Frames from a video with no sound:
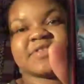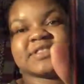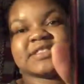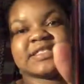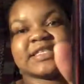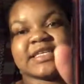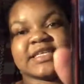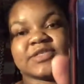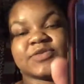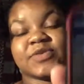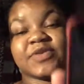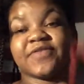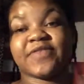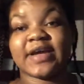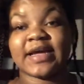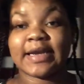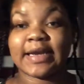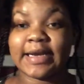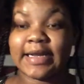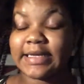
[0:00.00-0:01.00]
It's
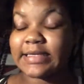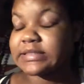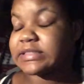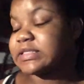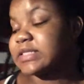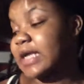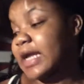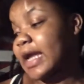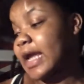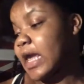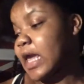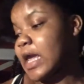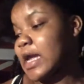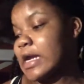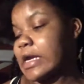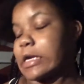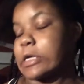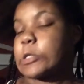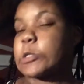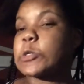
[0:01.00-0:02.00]
10:25 the next day,
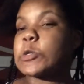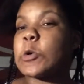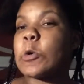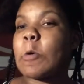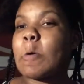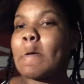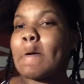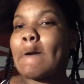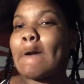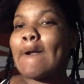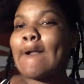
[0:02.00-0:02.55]
and all